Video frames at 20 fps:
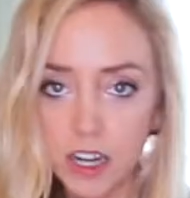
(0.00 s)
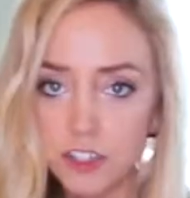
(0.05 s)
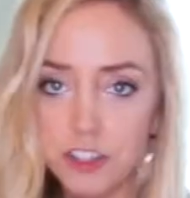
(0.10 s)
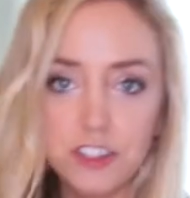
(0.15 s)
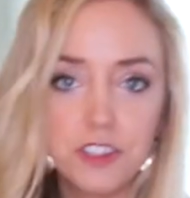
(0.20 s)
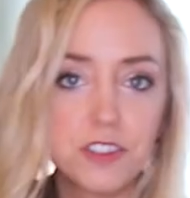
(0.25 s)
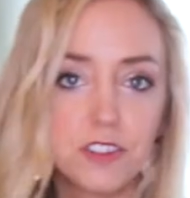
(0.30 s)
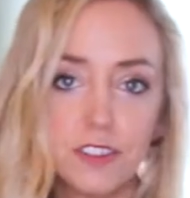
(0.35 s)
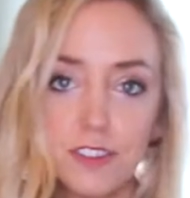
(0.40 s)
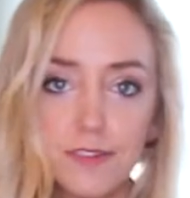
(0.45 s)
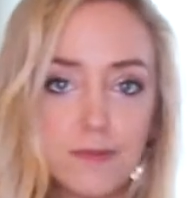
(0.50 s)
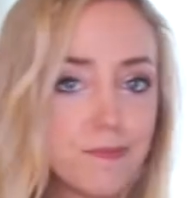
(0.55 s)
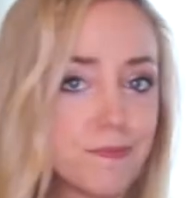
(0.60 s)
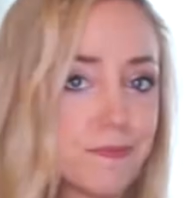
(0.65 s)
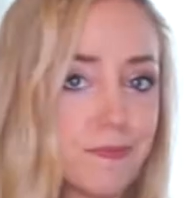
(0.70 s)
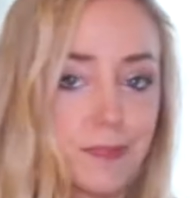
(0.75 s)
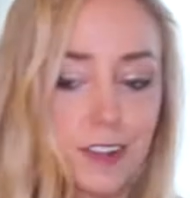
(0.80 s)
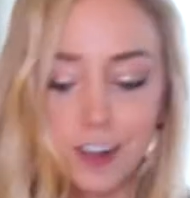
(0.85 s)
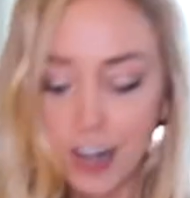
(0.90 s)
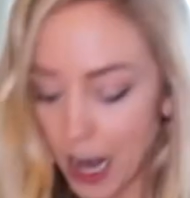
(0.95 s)
just
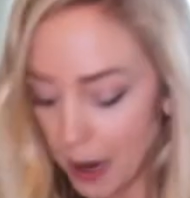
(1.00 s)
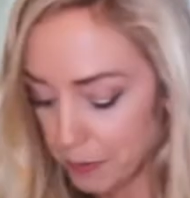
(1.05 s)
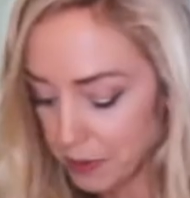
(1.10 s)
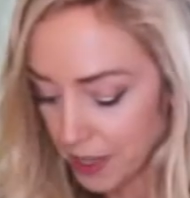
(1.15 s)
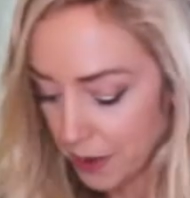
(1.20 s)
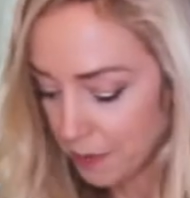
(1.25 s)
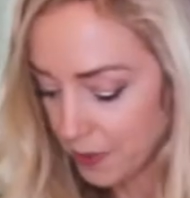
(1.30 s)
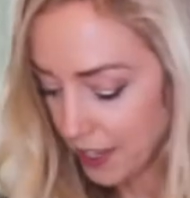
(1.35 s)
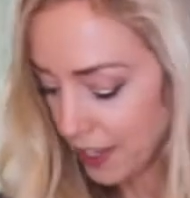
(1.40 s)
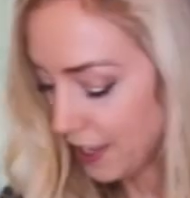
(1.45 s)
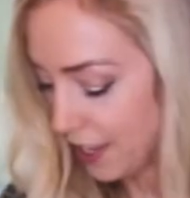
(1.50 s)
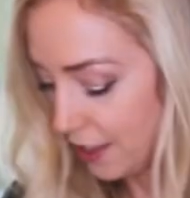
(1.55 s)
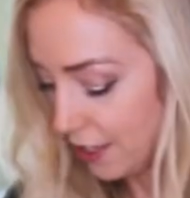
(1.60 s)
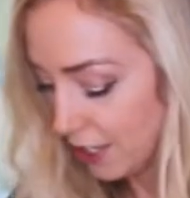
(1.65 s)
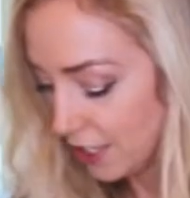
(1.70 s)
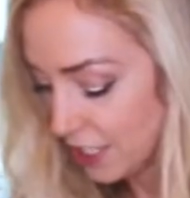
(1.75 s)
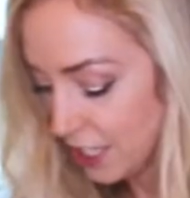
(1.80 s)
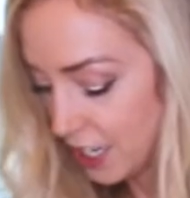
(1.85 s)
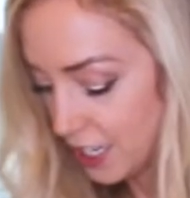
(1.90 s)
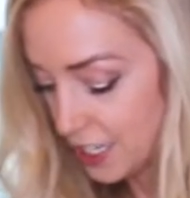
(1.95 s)
grab something that
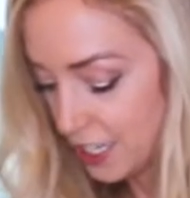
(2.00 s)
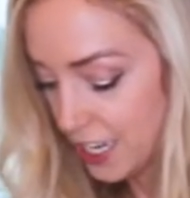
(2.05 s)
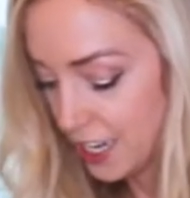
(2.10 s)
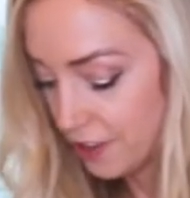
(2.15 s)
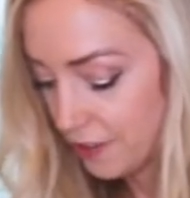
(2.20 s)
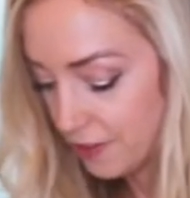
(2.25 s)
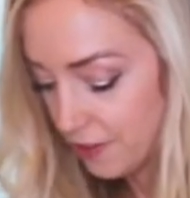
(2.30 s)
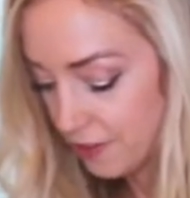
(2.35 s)
looks good to you.